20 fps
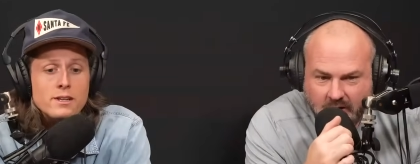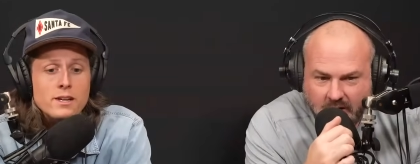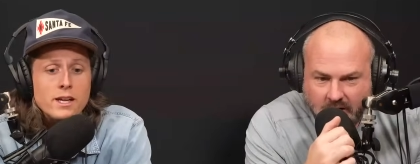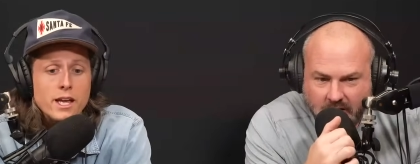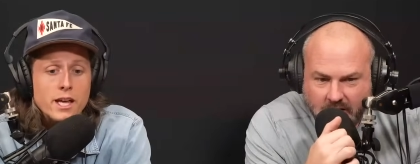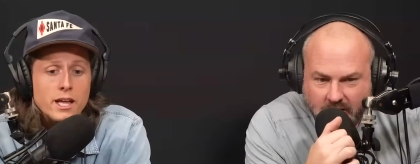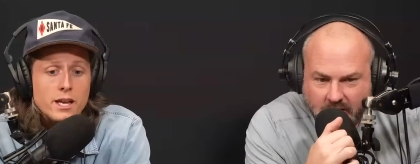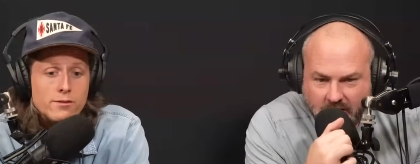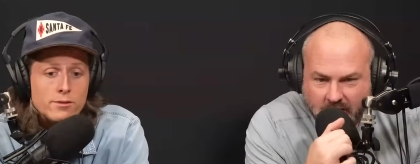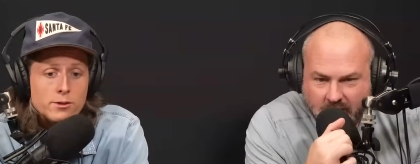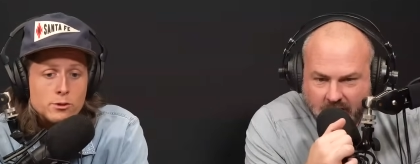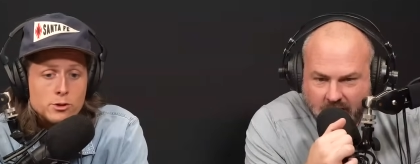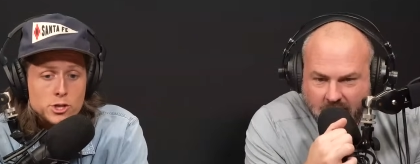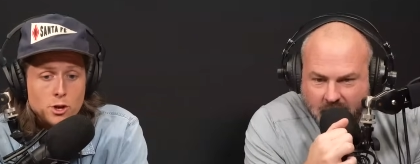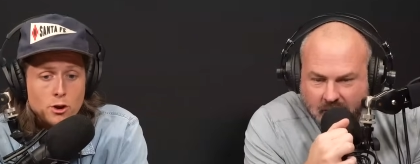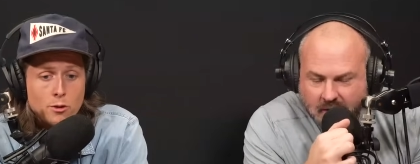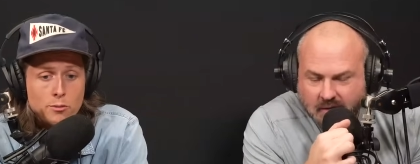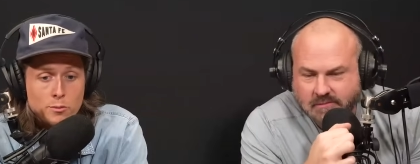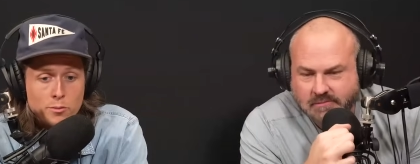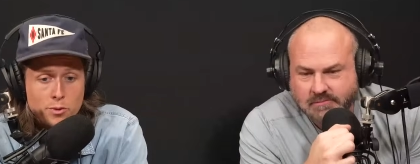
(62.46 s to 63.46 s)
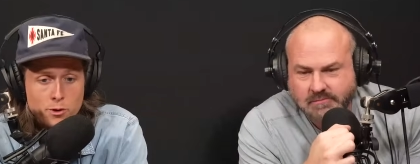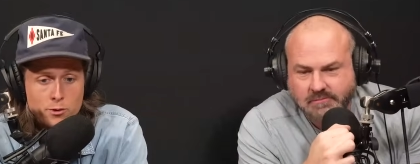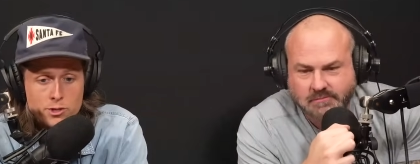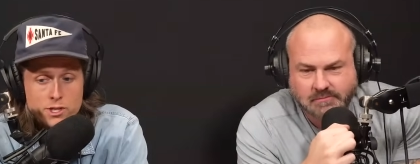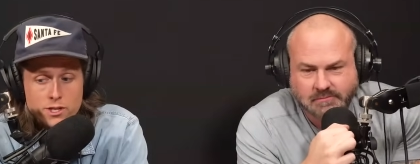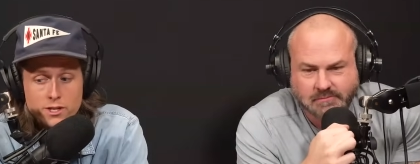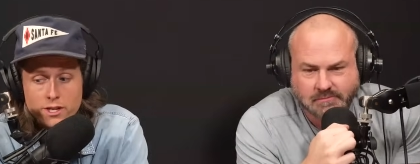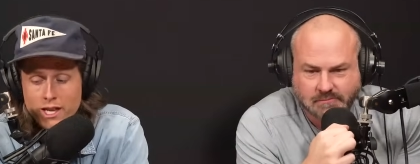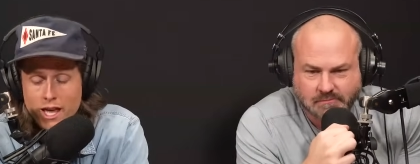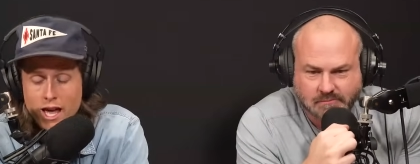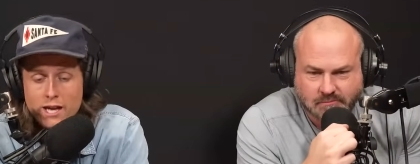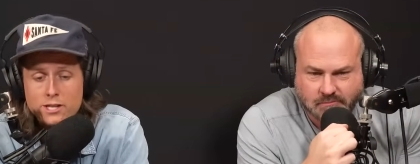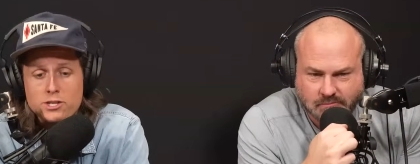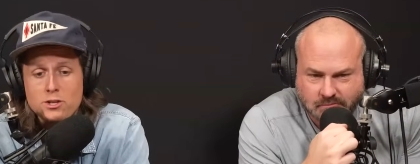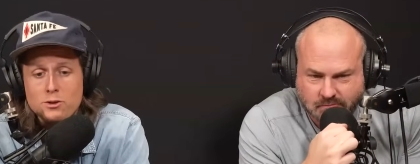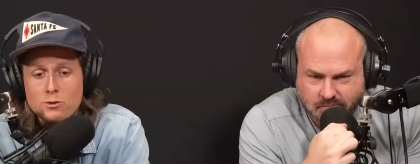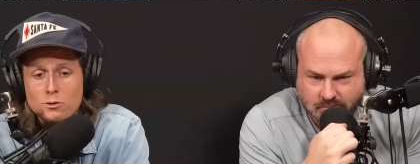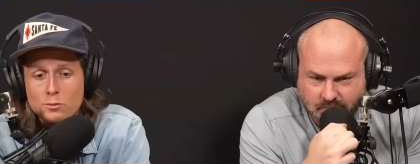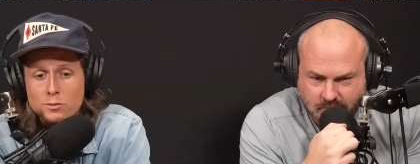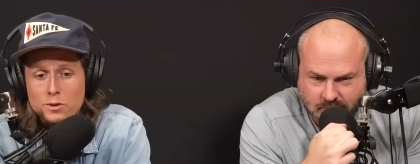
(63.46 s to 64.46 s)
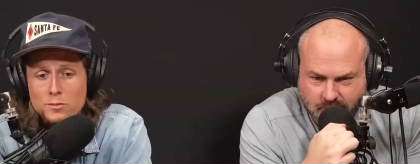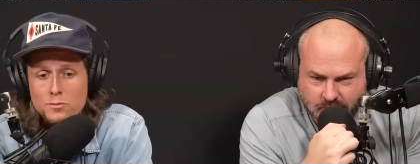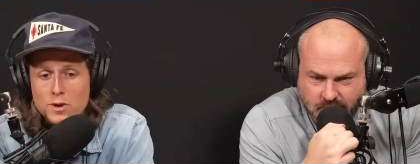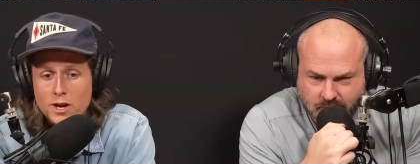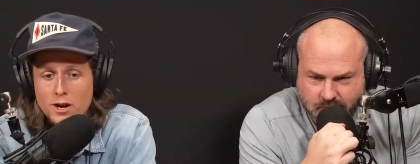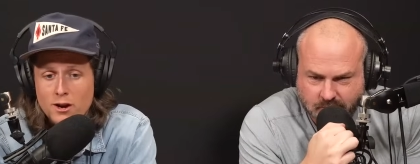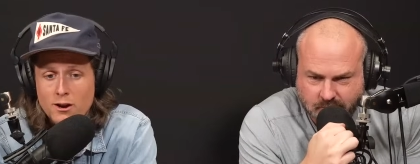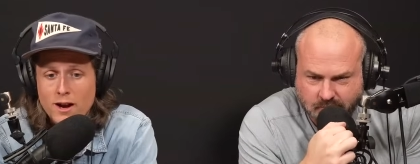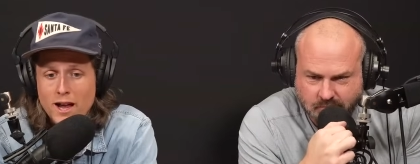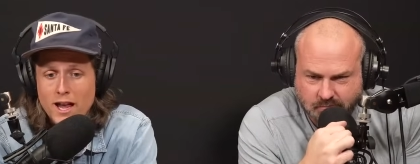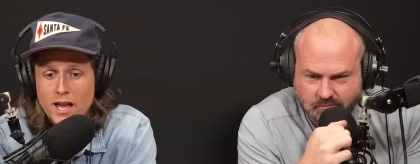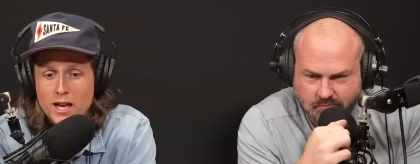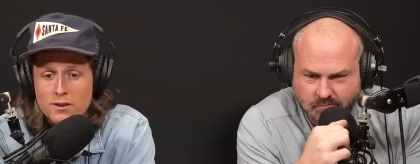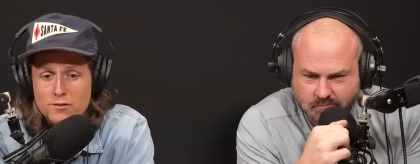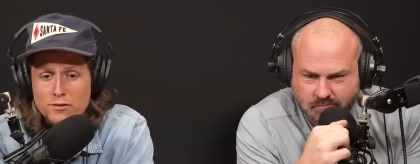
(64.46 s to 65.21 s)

Speaker 1: And if you show up in person, yes, there will be beer and